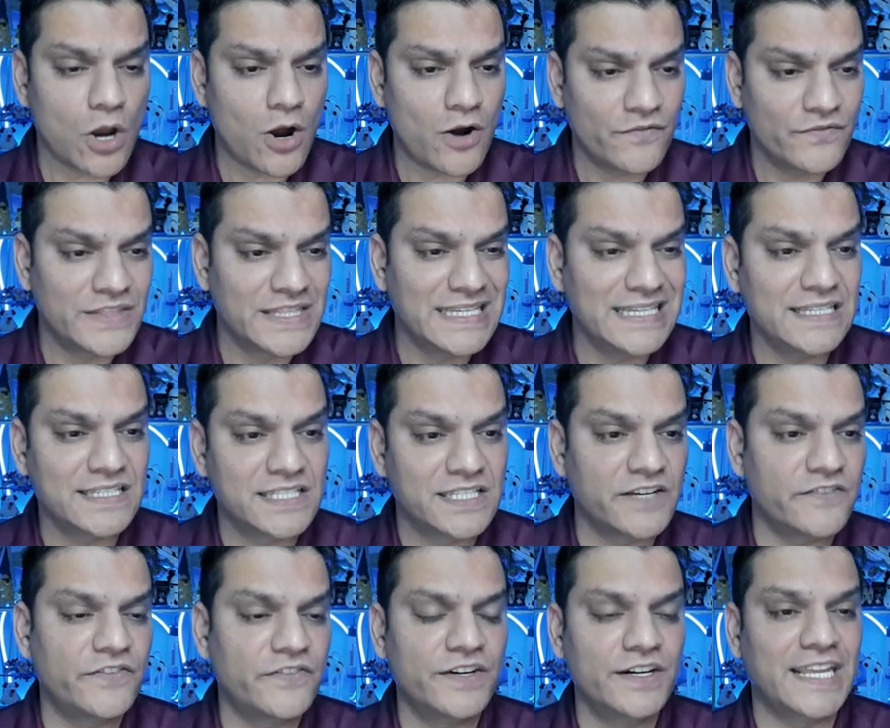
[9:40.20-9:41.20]
of these
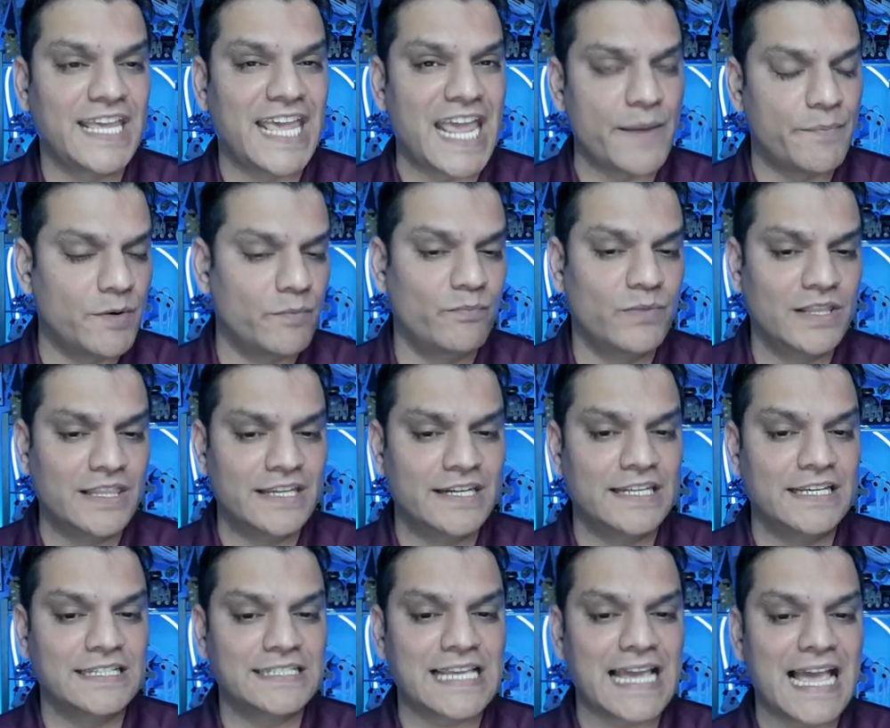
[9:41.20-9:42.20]
different
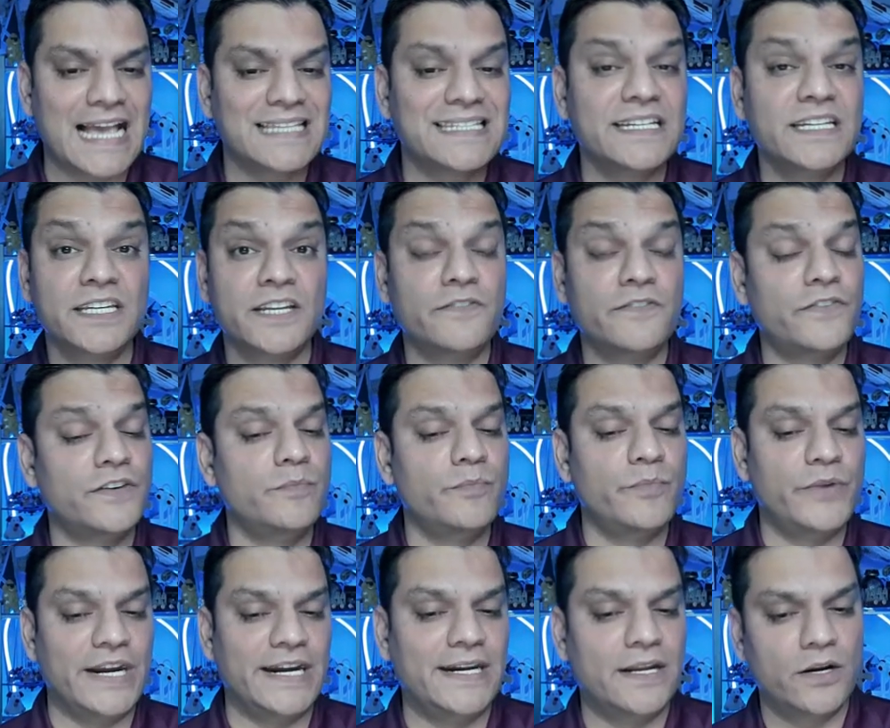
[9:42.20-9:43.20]
capabilities has a different
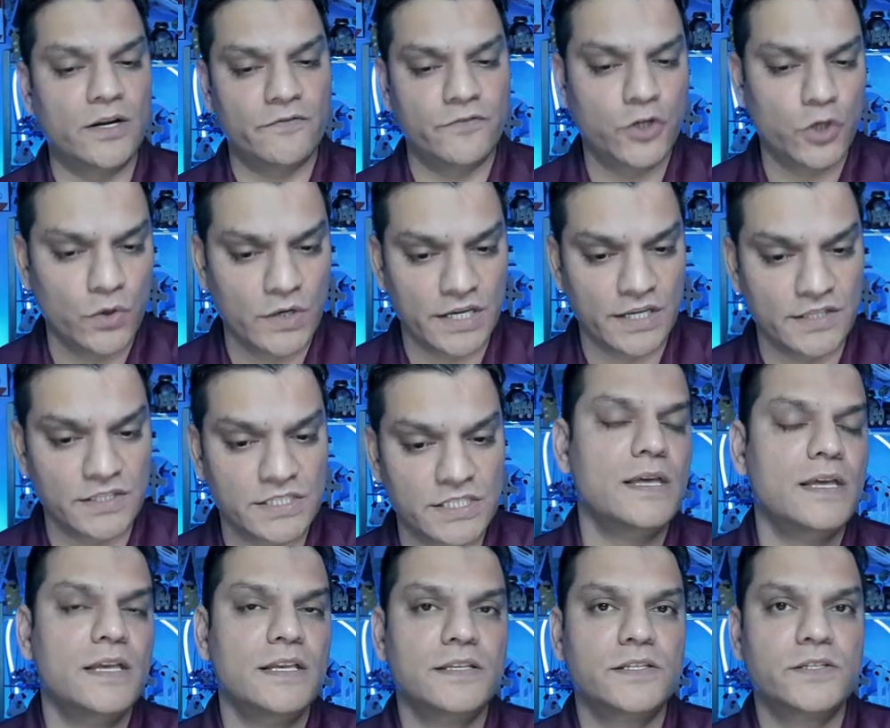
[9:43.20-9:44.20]
breakdown of tokens.
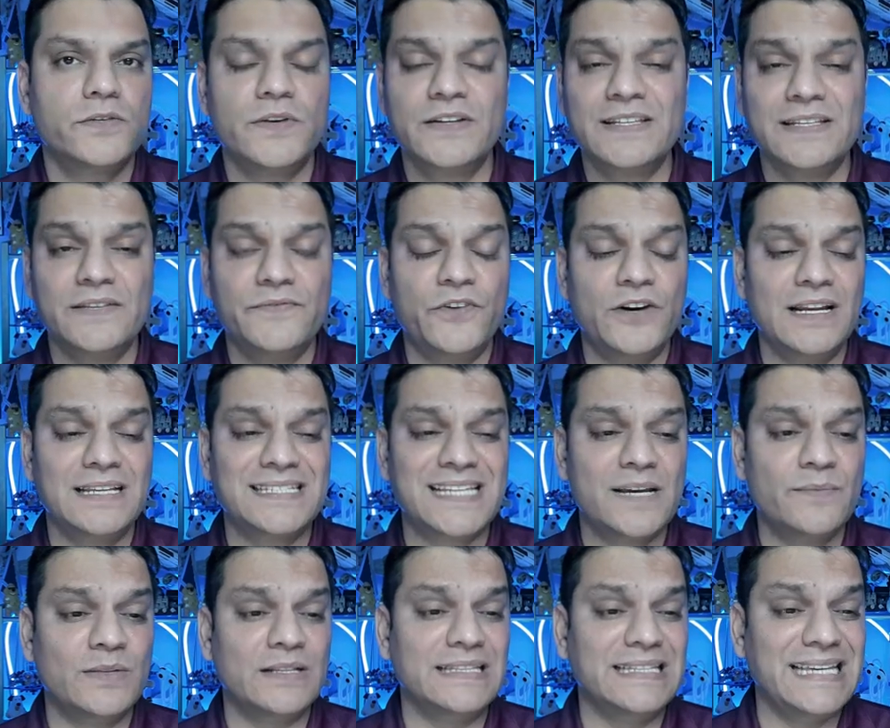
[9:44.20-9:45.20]
So for
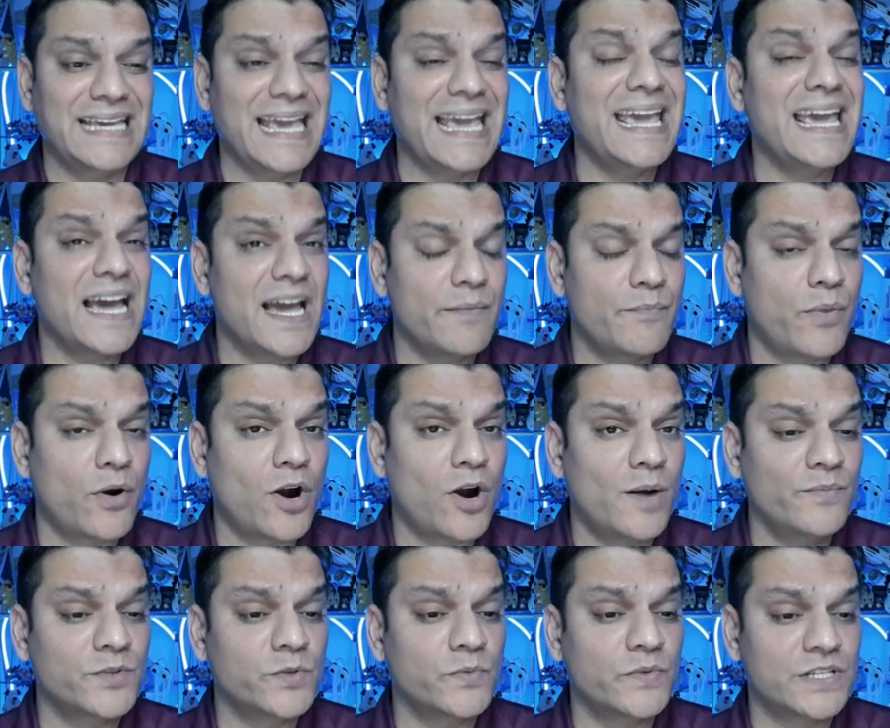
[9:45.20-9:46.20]
example, the AI
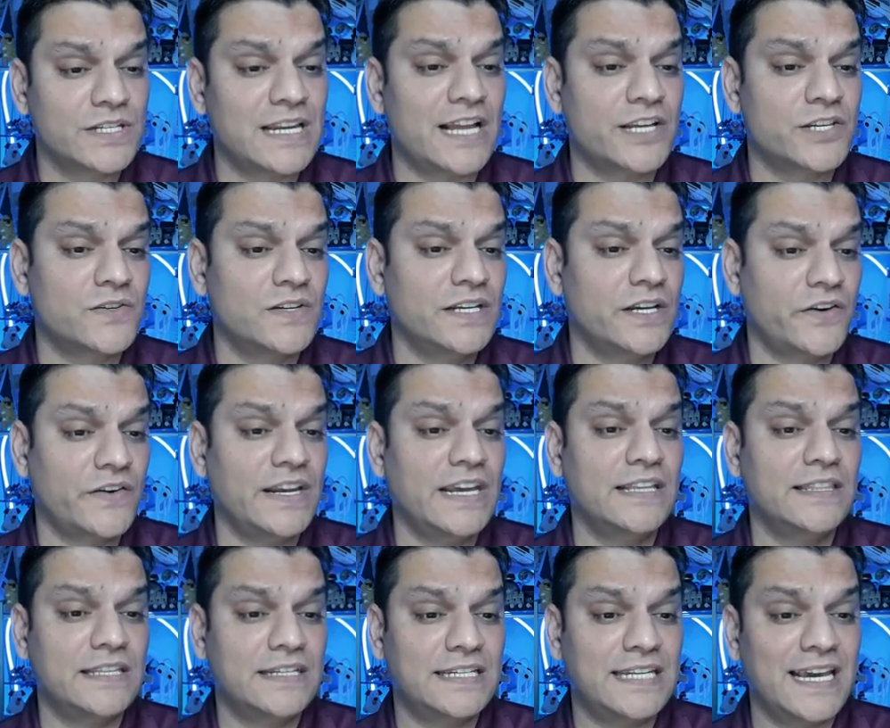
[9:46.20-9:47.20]
prompts, which will actually
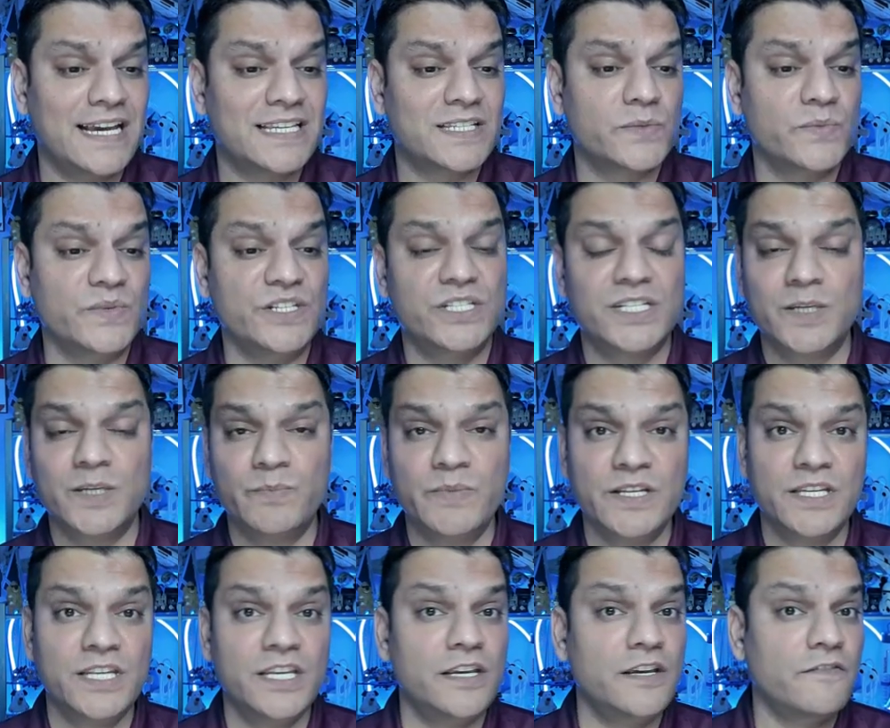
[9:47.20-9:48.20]
create the text with
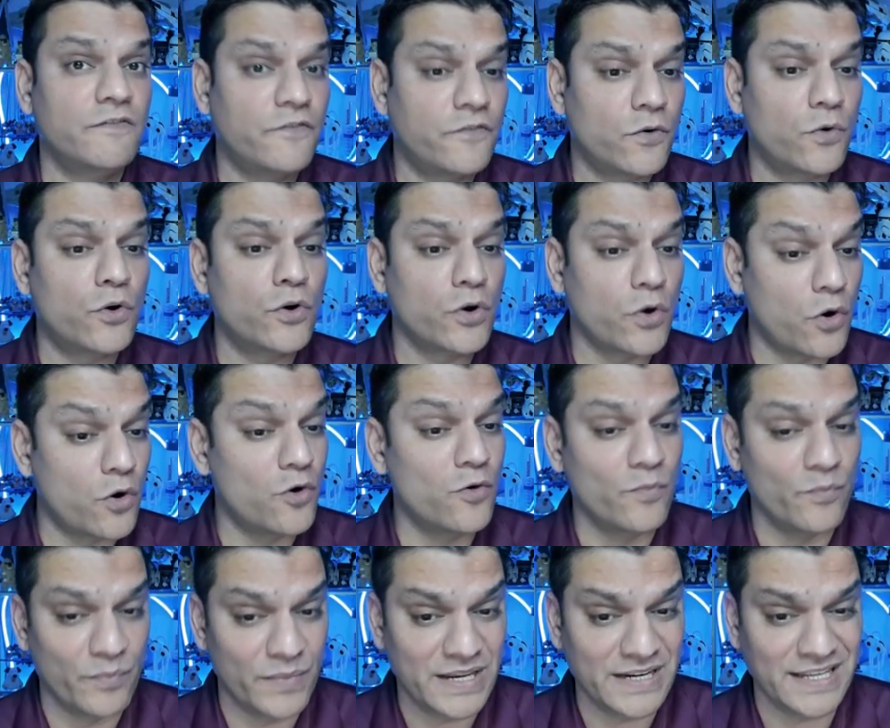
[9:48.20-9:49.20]
GPT-4o
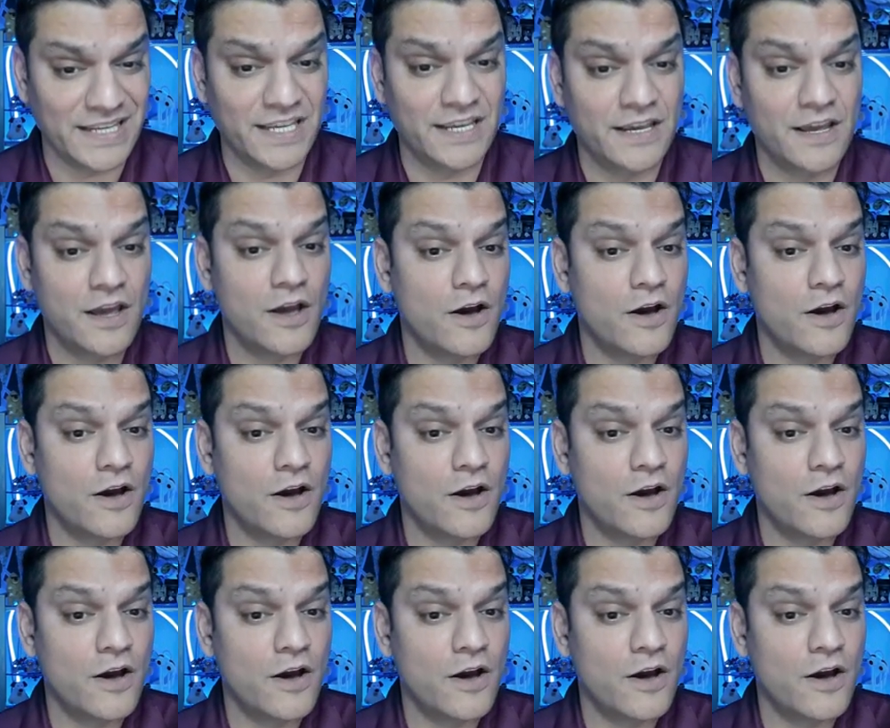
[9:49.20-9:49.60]
Mini.